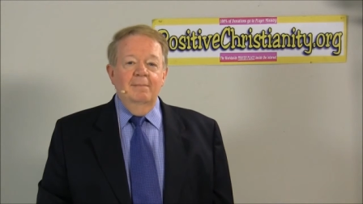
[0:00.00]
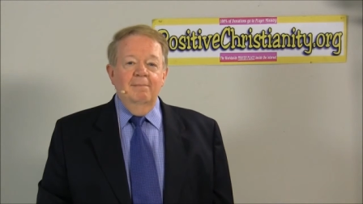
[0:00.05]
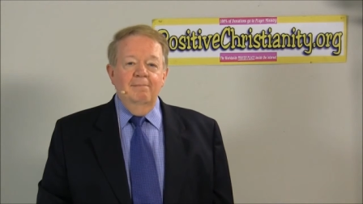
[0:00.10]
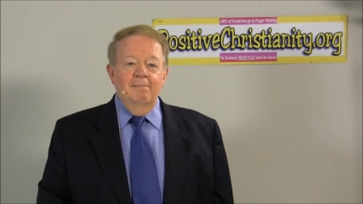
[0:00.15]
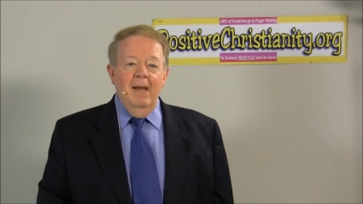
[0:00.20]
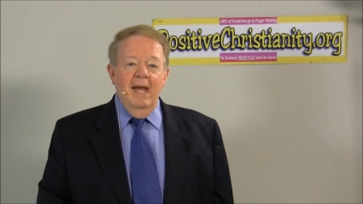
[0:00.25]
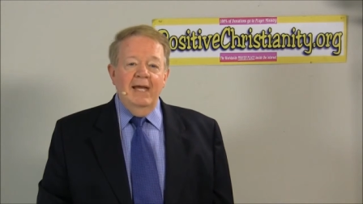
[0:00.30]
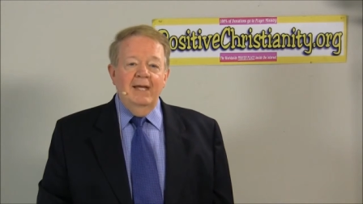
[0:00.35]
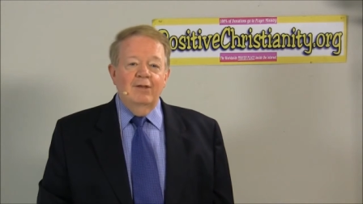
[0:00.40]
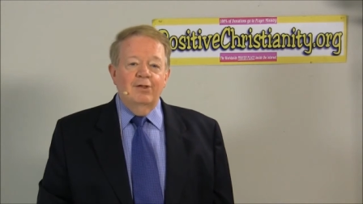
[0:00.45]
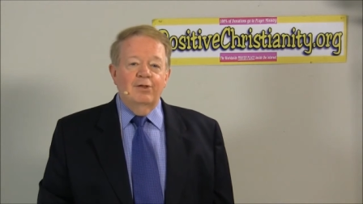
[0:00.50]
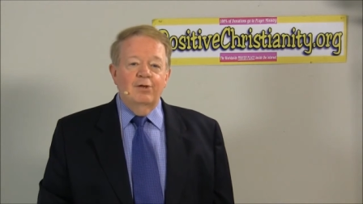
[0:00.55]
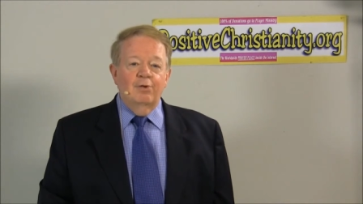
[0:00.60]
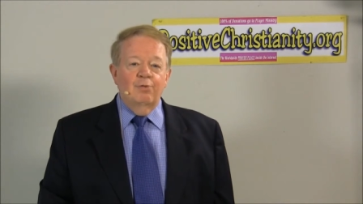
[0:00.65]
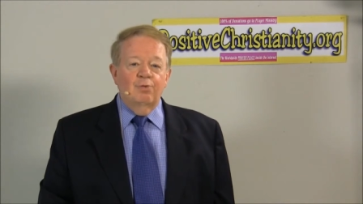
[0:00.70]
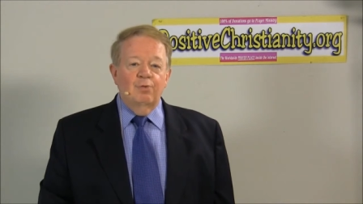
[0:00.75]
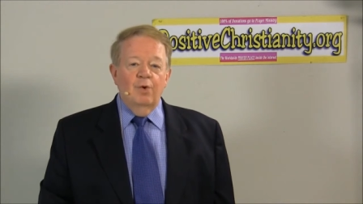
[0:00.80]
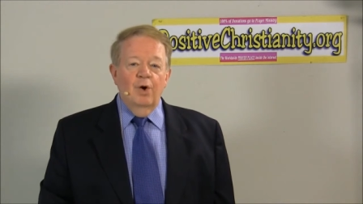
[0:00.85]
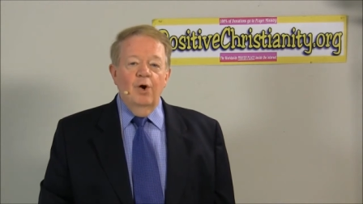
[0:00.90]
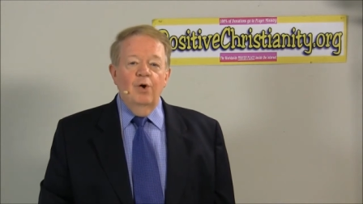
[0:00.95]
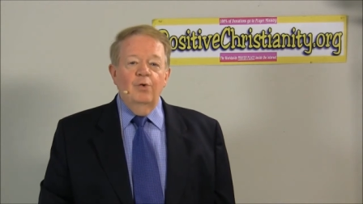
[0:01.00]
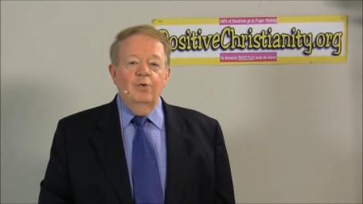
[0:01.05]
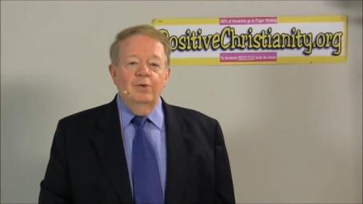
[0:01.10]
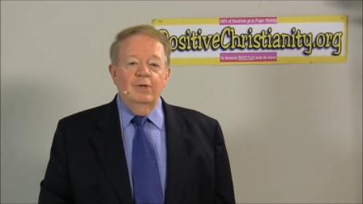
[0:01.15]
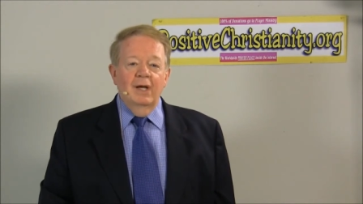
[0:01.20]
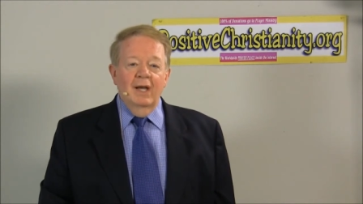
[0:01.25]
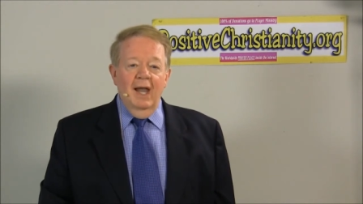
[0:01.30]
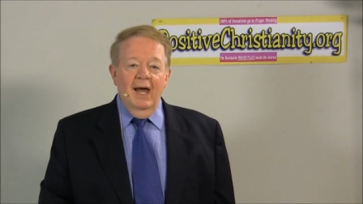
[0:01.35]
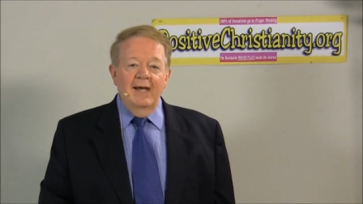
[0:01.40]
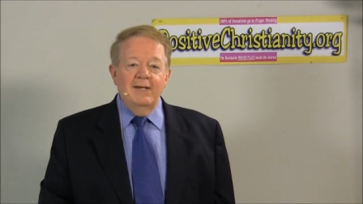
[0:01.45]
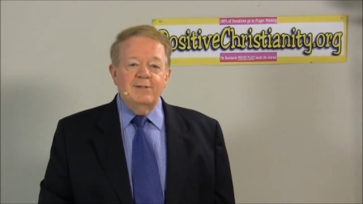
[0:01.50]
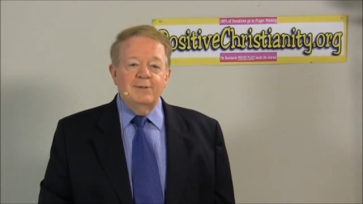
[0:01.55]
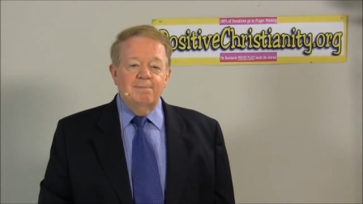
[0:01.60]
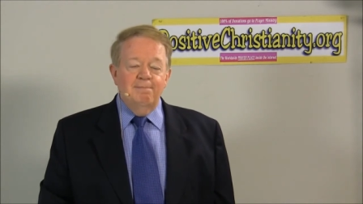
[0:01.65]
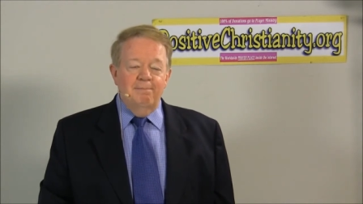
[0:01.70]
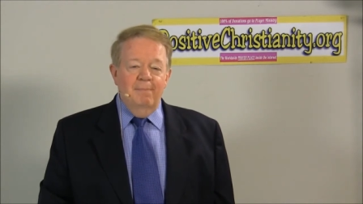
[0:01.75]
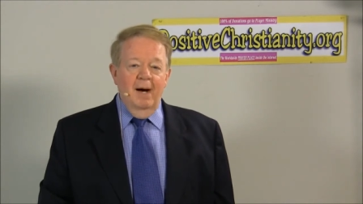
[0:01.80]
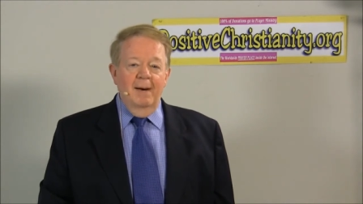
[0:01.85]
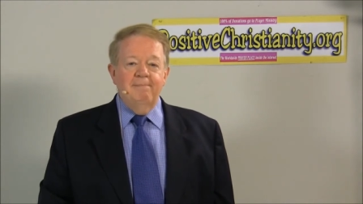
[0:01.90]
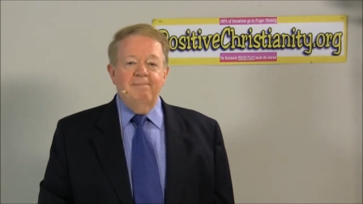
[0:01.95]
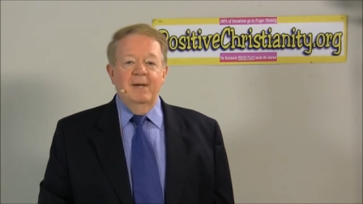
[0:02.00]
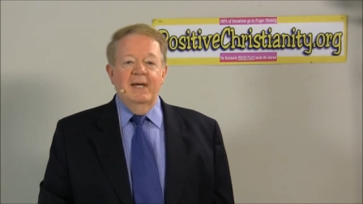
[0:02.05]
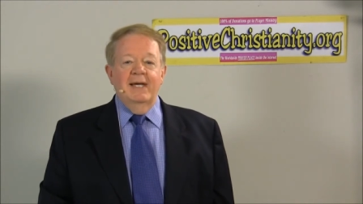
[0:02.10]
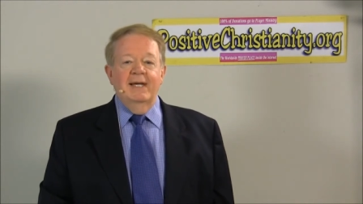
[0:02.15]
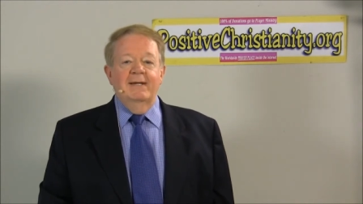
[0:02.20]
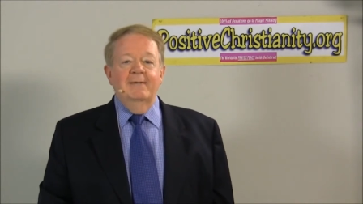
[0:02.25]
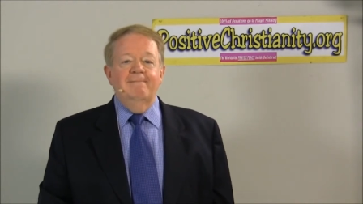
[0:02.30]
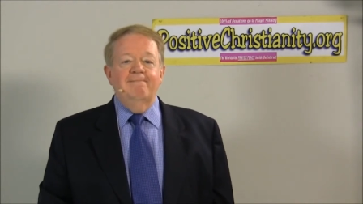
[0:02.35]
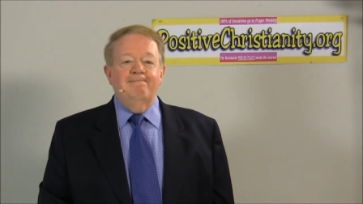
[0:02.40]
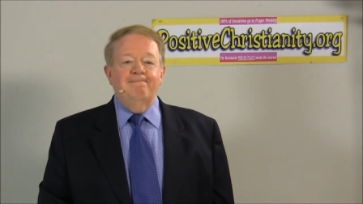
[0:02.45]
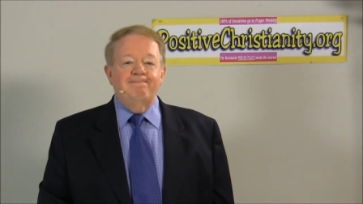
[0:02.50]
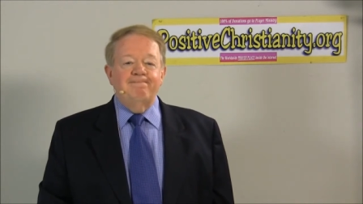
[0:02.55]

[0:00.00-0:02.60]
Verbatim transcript: Make the road less bumpy.